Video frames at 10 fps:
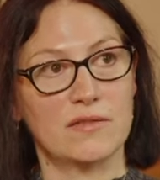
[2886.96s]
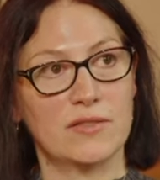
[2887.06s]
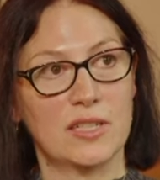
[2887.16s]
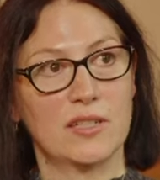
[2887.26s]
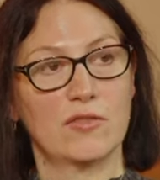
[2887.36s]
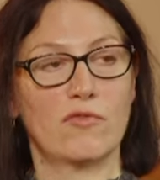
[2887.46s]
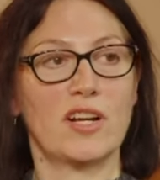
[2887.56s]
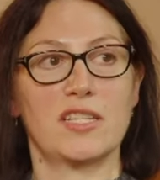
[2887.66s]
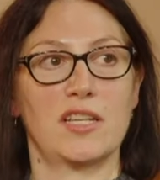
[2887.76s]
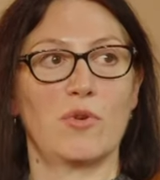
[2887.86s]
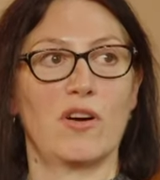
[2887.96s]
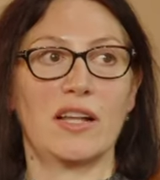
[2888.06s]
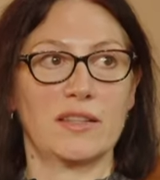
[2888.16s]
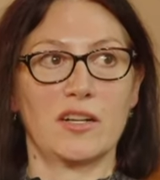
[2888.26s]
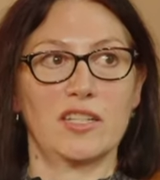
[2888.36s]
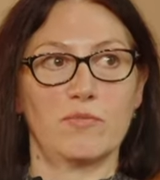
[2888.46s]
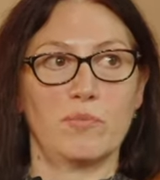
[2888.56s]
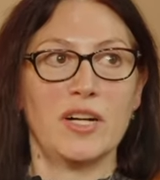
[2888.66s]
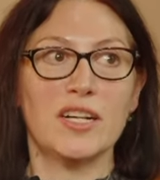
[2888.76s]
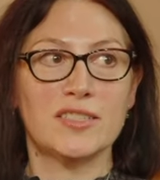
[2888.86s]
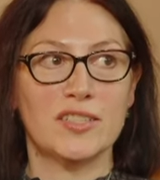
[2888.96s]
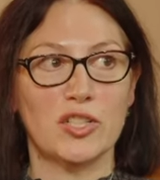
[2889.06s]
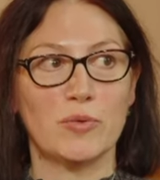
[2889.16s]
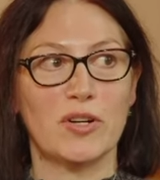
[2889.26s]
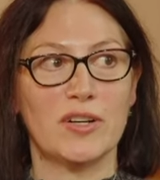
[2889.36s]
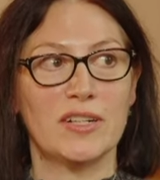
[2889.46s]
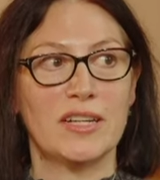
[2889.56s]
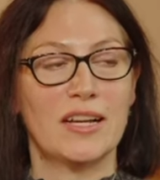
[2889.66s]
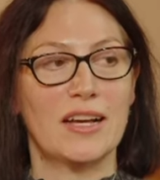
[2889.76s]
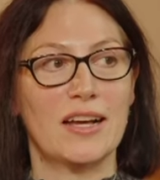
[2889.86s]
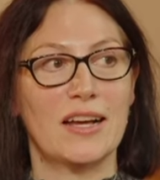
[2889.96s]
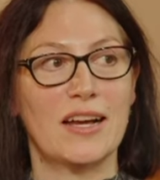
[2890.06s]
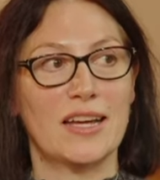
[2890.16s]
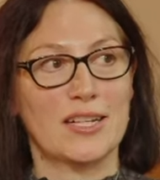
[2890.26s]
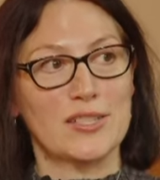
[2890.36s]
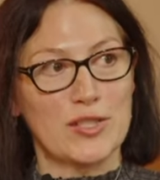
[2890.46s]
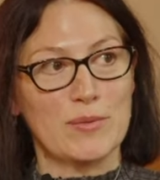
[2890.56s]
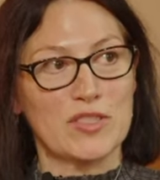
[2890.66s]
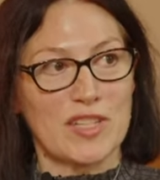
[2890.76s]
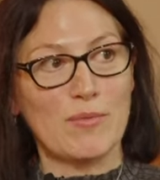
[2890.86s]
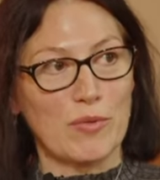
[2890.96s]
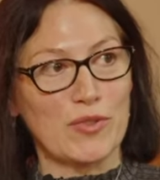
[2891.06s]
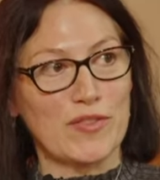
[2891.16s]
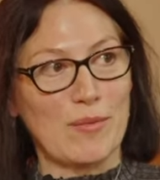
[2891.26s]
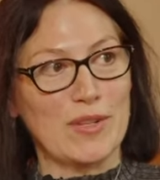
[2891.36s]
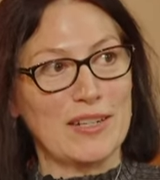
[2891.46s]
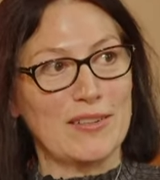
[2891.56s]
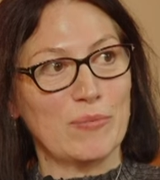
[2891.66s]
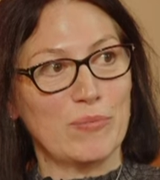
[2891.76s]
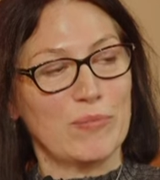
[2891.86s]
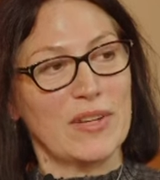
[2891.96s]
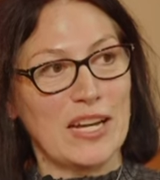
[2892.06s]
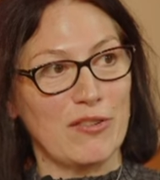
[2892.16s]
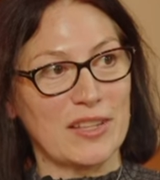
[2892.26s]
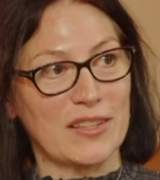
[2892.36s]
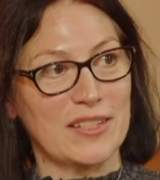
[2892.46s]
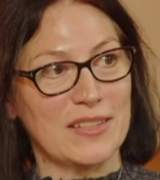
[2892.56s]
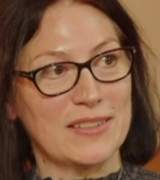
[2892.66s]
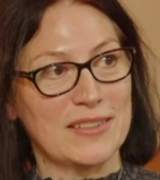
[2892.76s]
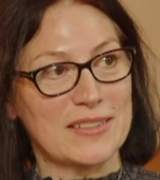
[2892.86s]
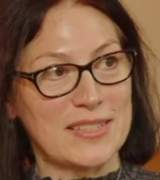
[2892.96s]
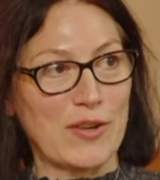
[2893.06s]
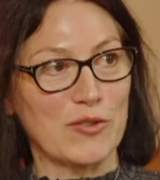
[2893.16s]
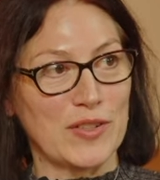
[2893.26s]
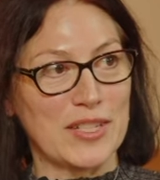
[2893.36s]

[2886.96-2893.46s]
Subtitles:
of writer you are and the kind of person you are. And I assume that Simon would have come at it hearing the sound of